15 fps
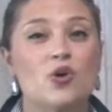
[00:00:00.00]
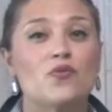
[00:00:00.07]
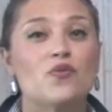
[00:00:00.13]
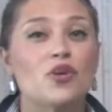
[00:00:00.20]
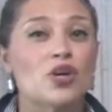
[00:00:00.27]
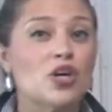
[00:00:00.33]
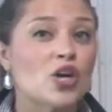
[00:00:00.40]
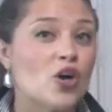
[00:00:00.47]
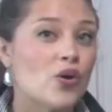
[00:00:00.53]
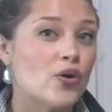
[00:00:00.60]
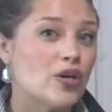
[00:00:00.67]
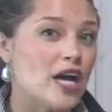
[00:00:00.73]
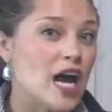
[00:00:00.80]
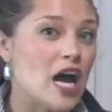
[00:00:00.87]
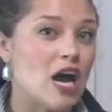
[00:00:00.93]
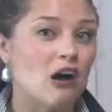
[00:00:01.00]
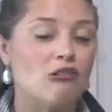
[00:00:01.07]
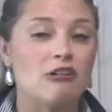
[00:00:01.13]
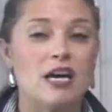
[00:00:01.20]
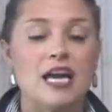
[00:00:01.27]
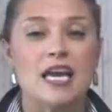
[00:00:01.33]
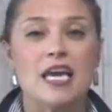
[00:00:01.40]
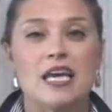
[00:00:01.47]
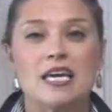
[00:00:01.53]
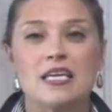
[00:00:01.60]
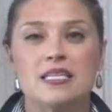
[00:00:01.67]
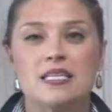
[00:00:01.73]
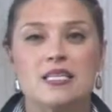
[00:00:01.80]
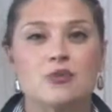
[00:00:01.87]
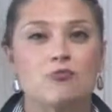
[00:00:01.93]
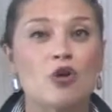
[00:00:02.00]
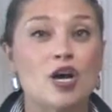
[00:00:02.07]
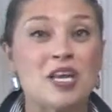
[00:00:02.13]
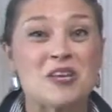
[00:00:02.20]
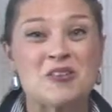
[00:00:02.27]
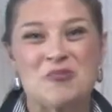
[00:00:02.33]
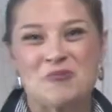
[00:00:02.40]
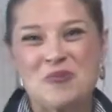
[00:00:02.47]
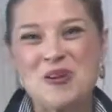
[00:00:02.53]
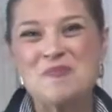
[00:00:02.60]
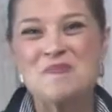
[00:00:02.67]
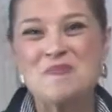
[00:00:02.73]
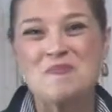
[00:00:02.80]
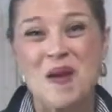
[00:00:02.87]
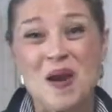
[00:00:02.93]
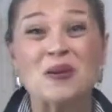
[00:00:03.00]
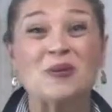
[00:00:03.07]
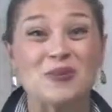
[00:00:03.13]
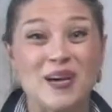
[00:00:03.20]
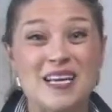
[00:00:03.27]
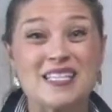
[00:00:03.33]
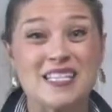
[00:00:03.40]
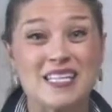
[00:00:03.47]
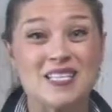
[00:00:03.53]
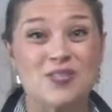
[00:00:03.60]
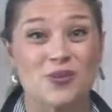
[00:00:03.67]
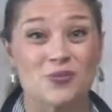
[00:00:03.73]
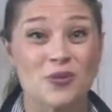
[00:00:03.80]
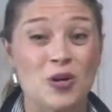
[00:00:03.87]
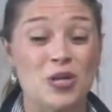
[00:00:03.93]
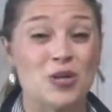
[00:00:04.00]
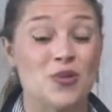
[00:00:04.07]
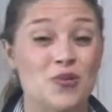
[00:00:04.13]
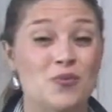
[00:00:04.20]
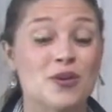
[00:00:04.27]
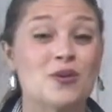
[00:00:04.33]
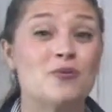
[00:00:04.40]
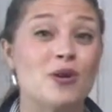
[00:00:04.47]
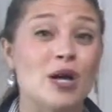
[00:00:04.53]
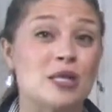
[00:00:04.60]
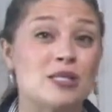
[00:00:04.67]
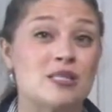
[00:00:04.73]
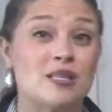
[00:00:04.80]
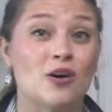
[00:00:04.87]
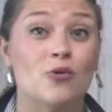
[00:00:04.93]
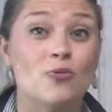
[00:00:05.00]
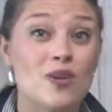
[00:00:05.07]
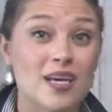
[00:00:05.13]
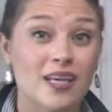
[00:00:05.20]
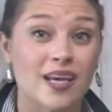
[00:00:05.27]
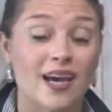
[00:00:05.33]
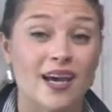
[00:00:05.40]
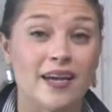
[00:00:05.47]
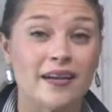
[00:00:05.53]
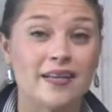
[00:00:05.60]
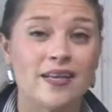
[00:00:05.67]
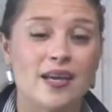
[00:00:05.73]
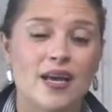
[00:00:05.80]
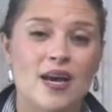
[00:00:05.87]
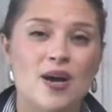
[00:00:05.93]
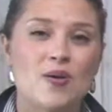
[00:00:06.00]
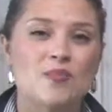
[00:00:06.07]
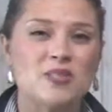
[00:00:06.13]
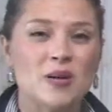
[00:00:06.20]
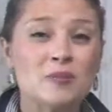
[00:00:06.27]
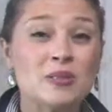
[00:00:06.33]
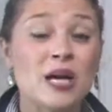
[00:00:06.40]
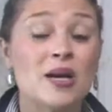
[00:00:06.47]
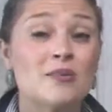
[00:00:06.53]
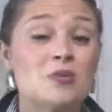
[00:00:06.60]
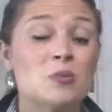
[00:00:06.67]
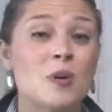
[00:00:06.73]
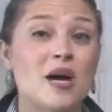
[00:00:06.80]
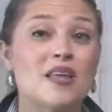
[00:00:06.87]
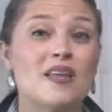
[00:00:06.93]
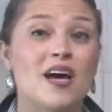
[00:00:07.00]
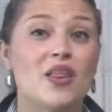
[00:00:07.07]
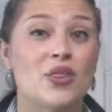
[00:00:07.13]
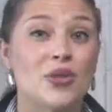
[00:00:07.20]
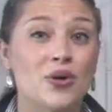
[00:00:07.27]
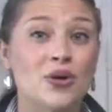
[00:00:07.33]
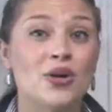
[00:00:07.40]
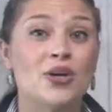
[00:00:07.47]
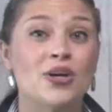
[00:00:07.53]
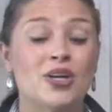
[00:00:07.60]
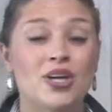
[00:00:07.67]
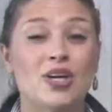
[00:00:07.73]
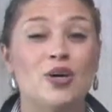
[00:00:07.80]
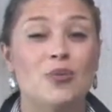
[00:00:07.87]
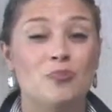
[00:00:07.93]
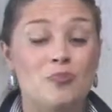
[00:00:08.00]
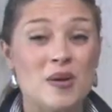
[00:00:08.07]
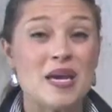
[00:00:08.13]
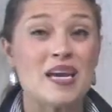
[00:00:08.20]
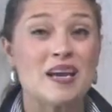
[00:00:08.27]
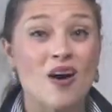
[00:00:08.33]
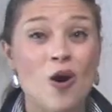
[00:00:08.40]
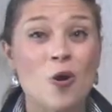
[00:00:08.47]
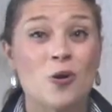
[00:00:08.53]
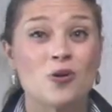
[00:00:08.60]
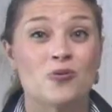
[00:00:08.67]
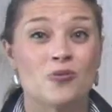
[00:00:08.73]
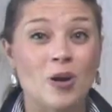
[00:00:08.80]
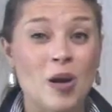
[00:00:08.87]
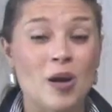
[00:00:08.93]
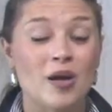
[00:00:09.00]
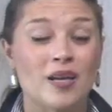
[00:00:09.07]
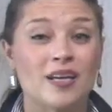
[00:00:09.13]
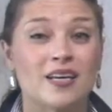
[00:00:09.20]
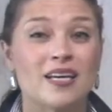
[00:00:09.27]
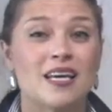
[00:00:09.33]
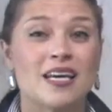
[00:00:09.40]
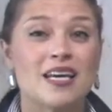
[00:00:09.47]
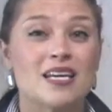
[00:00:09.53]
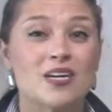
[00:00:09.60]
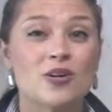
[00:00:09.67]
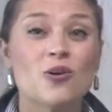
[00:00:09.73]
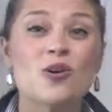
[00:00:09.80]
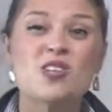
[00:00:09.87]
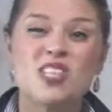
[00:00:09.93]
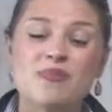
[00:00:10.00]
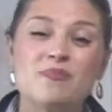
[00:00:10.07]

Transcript: So if you're going out and running 3 barrel races or running 3 runs a weekend, sometimes by that third big hard run, your